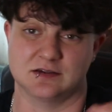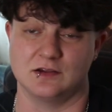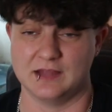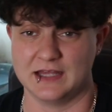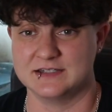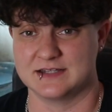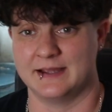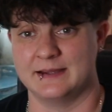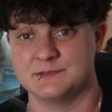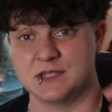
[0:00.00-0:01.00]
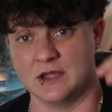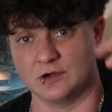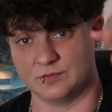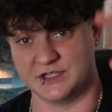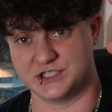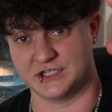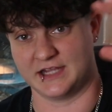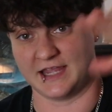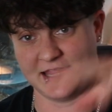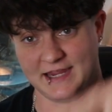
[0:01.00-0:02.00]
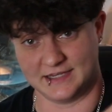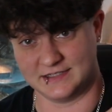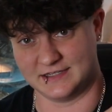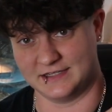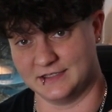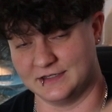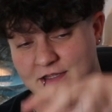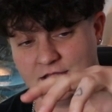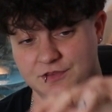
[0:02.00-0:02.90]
A lot of times, reaching a hand in,